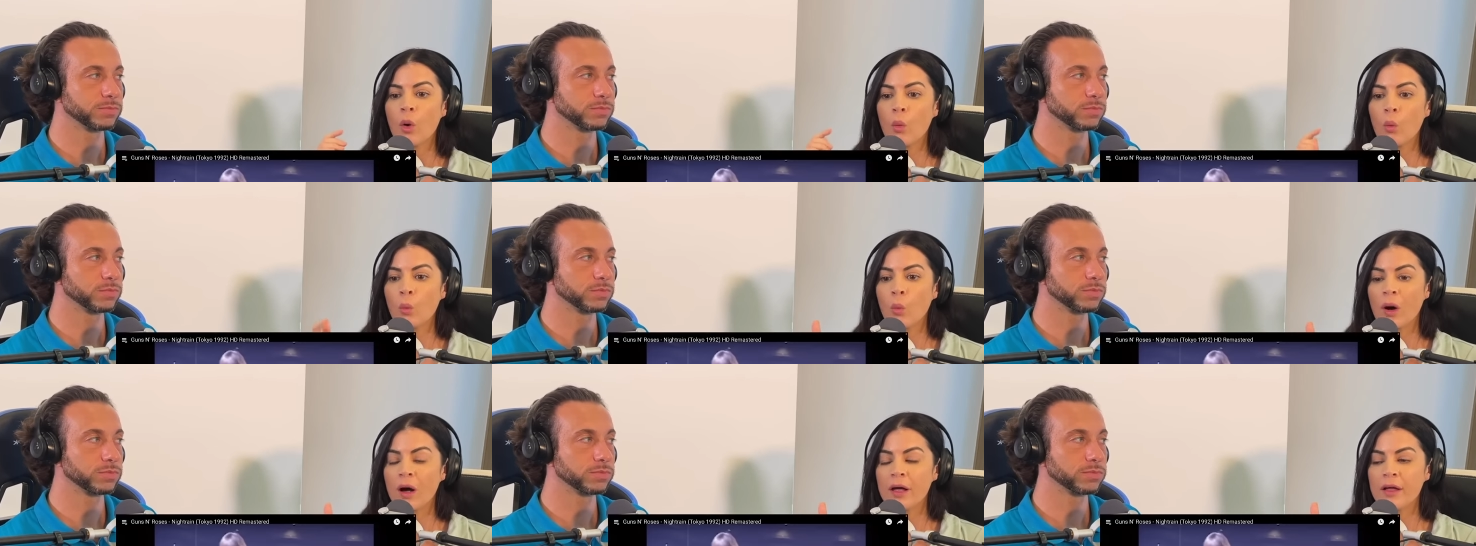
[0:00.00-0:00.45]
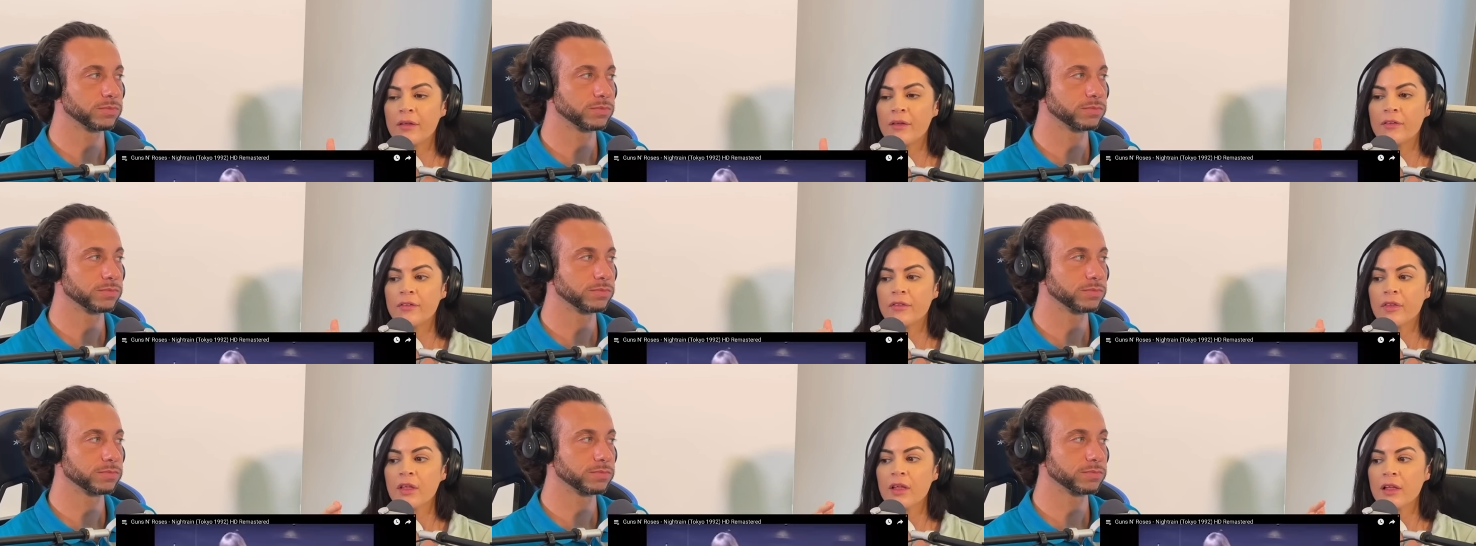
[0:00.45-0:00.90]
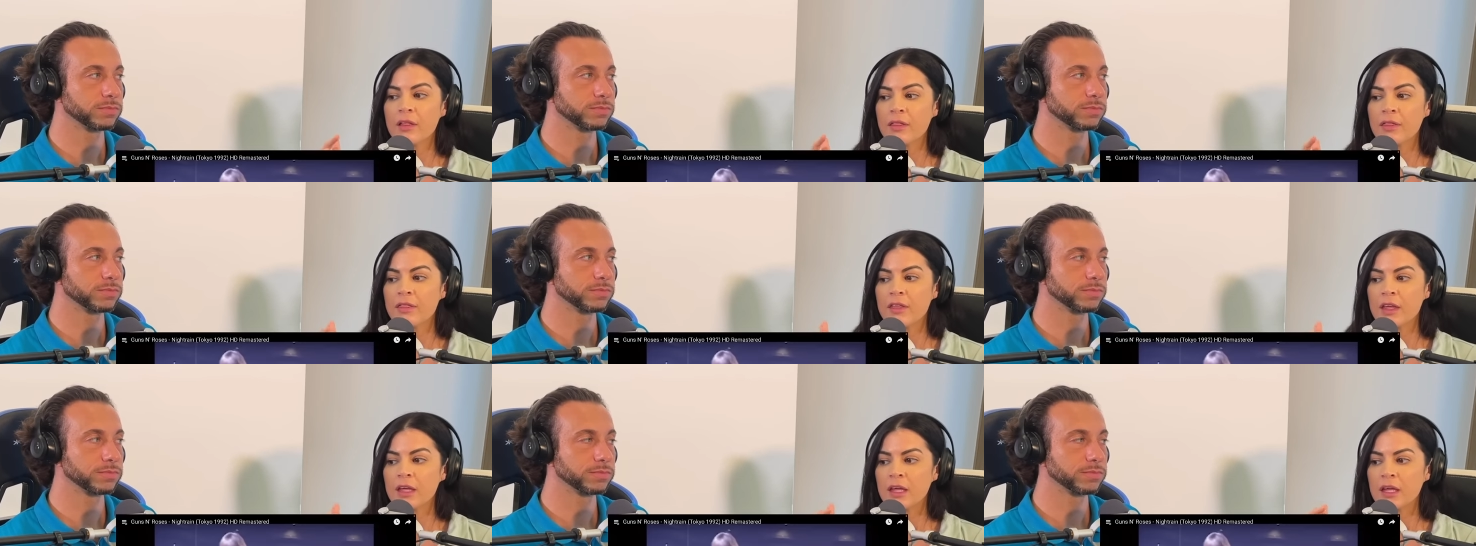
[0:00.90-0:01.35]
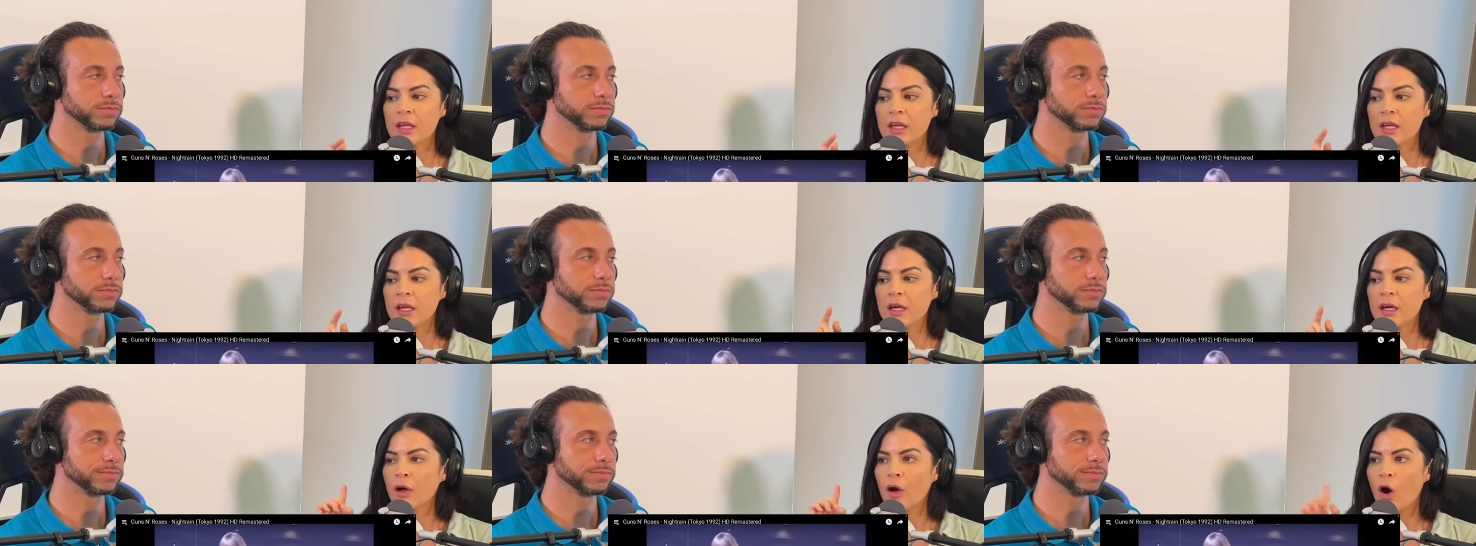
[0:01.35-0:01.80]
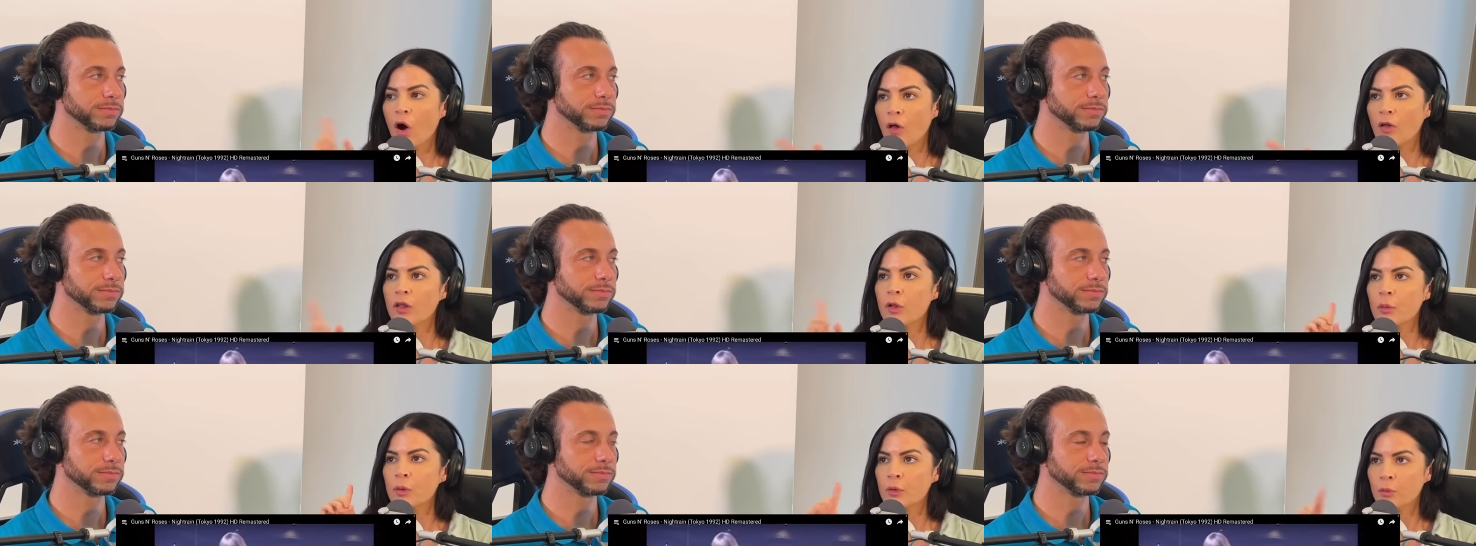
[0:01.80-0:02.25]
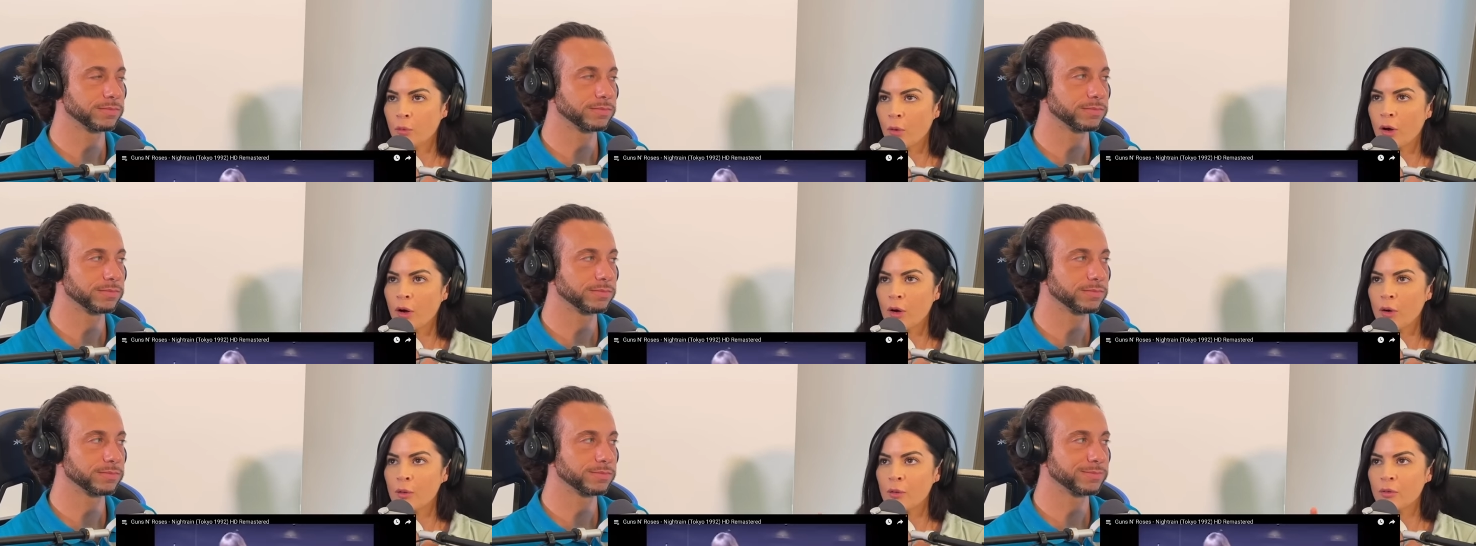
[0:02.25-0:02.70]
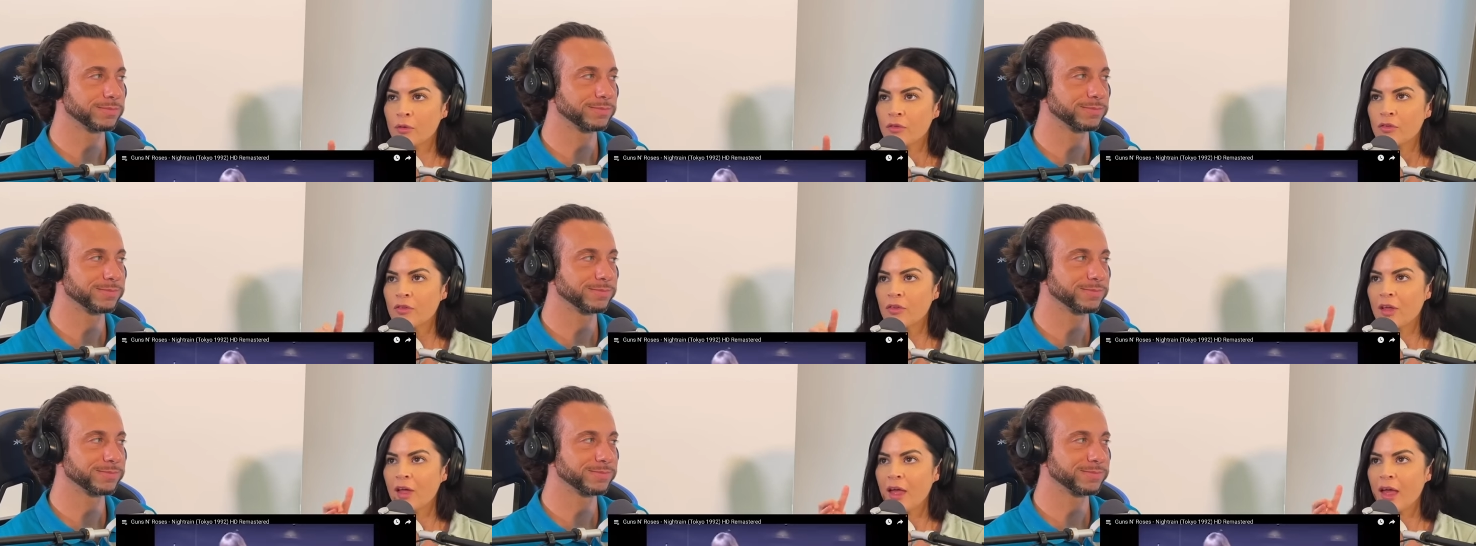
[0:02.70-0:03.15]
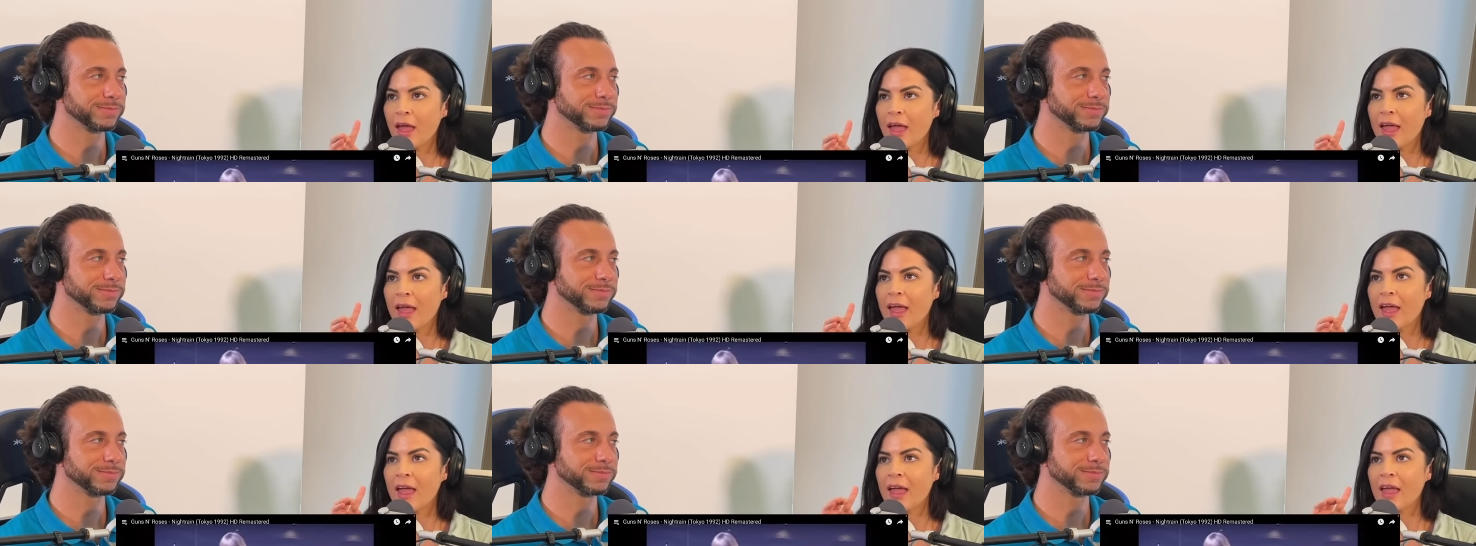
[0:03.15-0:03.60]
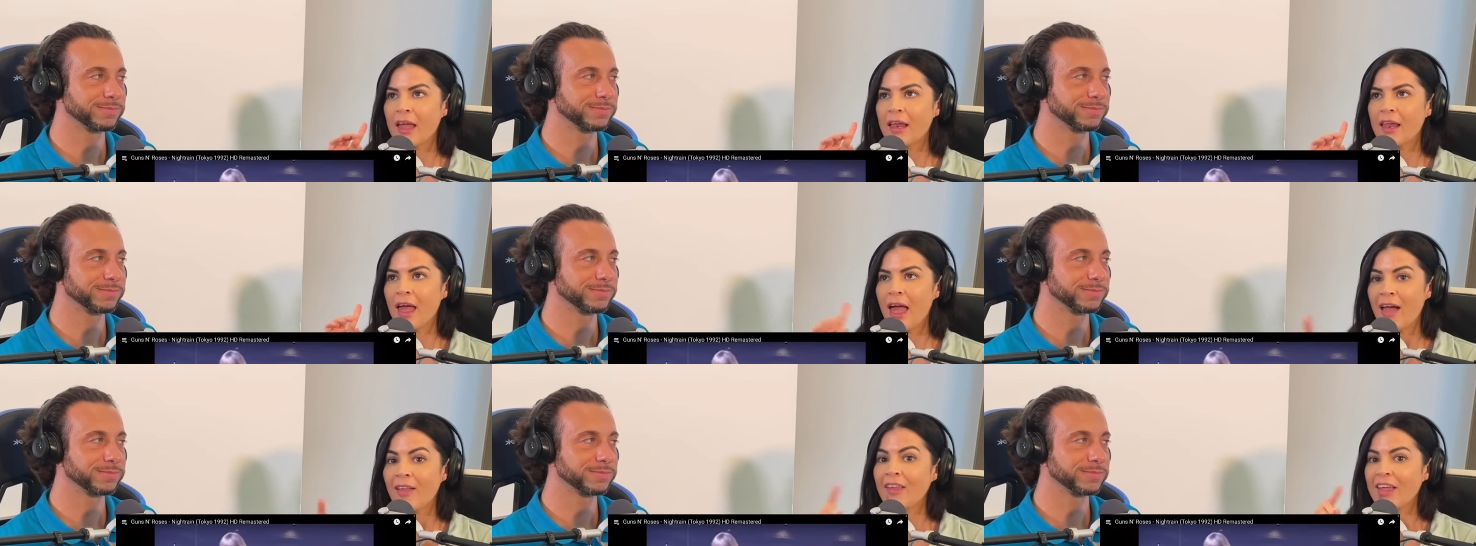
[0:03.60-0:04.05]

Speaker 1: was the Hollywood Rose and